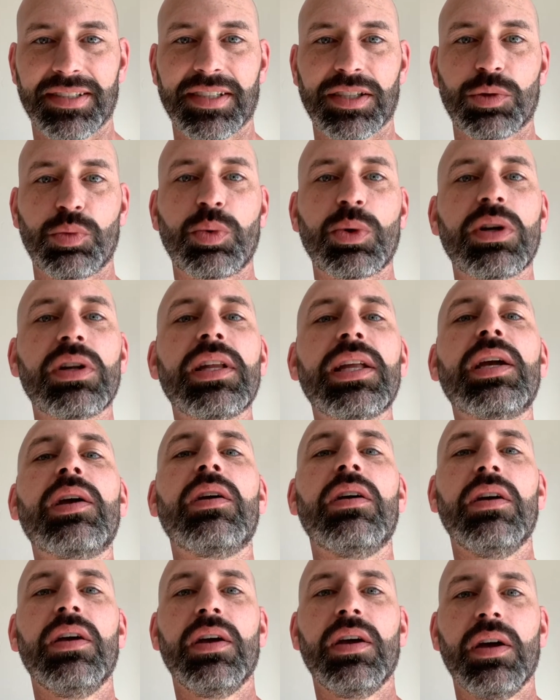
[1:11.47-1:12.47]
is really
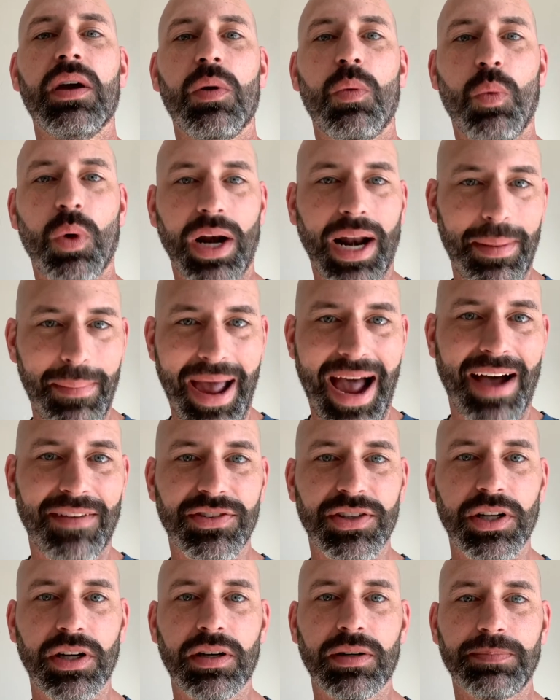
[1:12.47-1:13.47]
what I'm
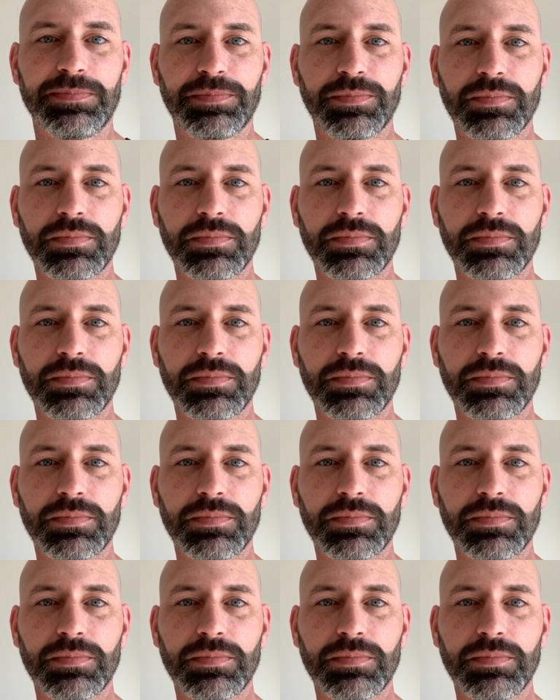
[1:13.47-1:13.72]
after